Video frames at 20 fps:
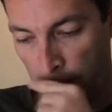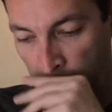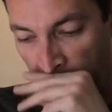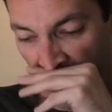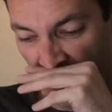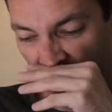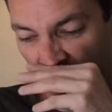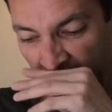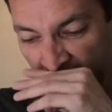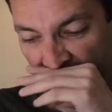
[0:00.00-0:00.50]

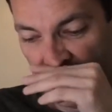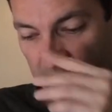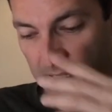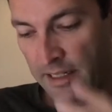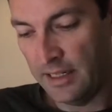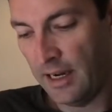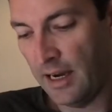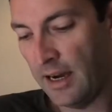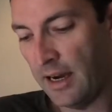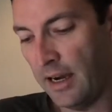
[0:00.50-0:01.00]
I'd like to
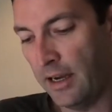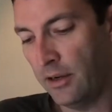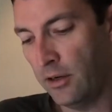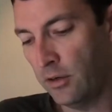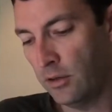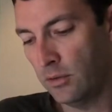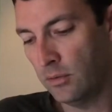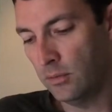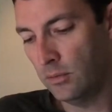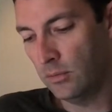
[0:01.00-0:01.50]
get a
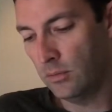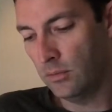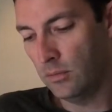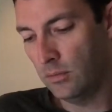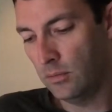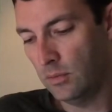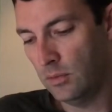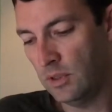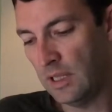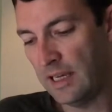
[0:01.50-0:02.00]
higher
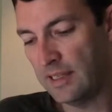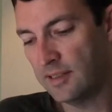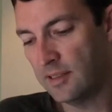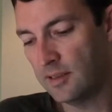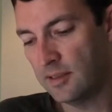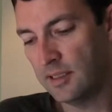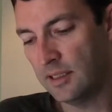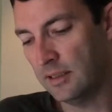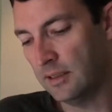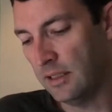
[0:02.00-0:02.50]

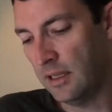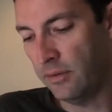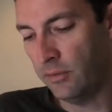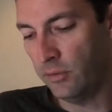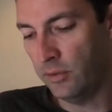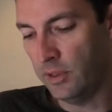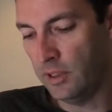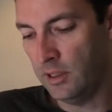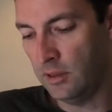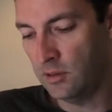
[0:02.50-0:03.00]
licensing
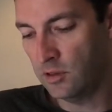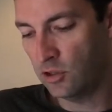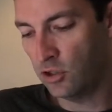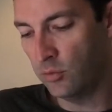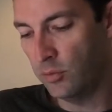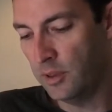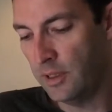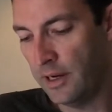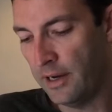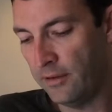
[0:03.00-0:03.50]
level in
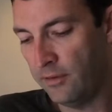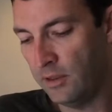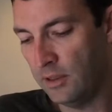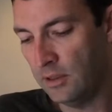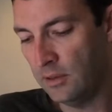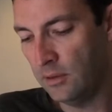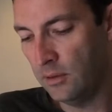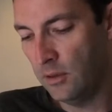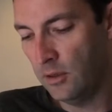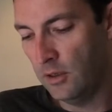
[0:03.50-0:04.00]
scuba
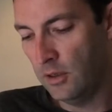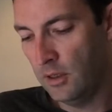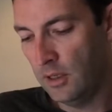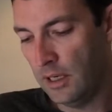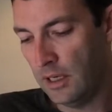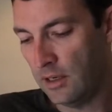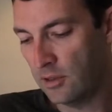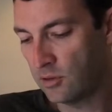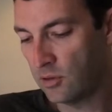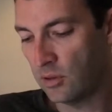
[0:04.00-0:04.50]
diving.
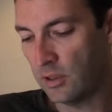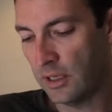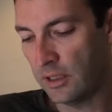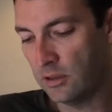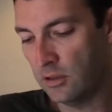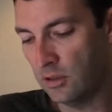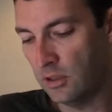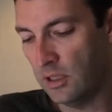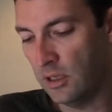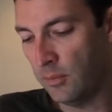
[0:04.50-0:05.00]
I also like
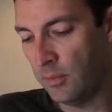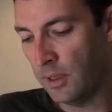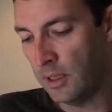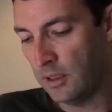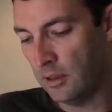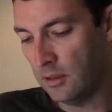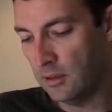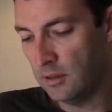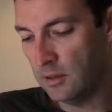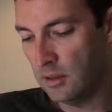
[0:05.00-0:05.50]
to get my
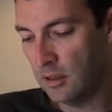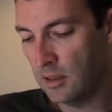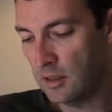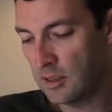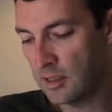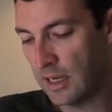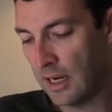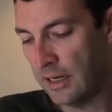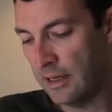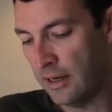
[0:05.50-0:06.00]

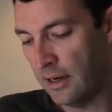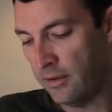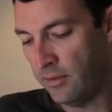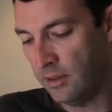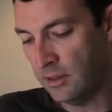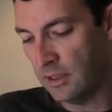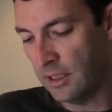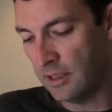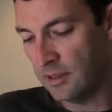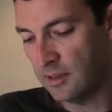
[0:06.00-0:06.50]

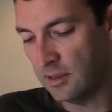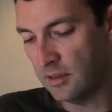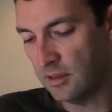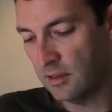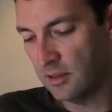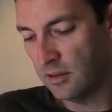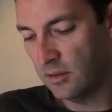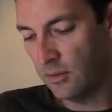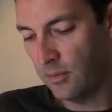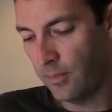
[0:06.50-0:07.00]
skydiving
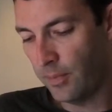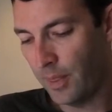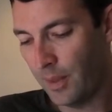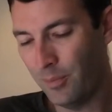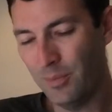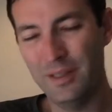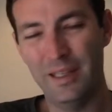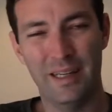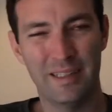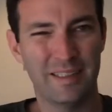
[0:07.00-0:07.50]
license,
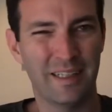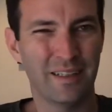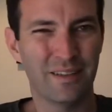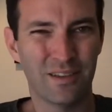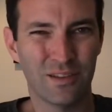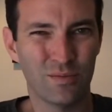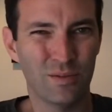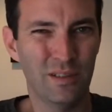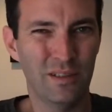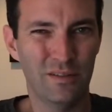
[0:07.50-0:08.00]
but that's like
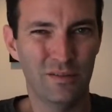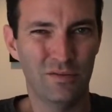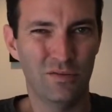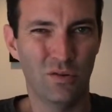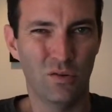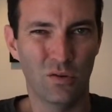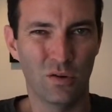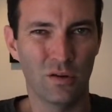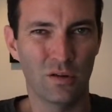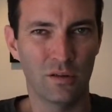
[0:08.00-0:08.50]
$3,000,
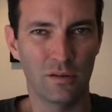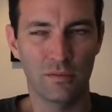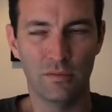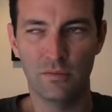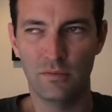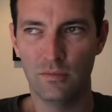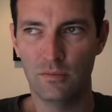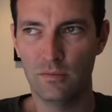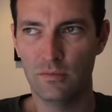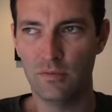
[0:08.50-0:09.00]
$4,000,
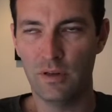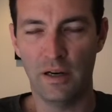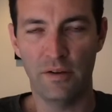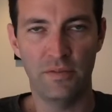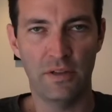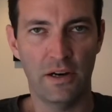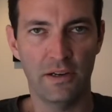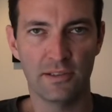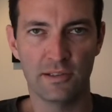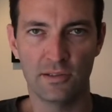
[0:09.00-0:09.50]

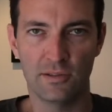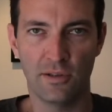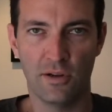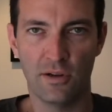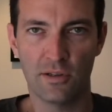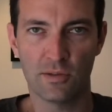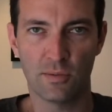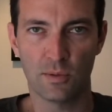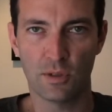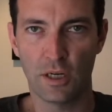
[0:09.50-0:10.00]
$5,000
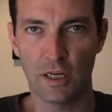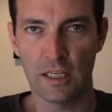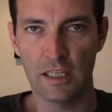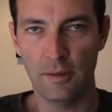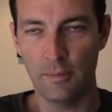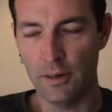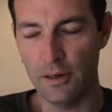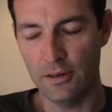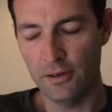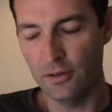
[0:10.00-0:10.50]
we're talking
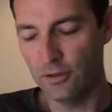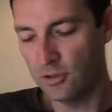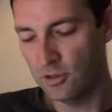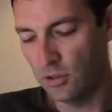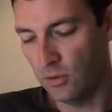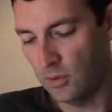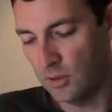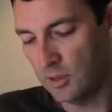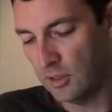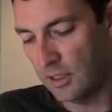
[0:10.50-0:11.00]
about here,
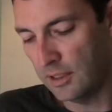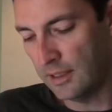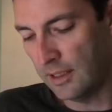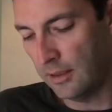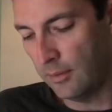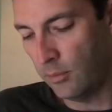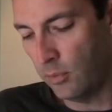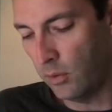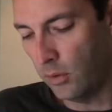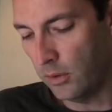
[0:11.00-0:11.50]
so it's not that
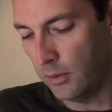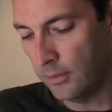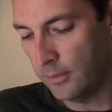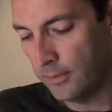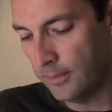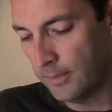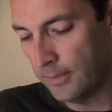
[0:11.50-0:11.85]
important.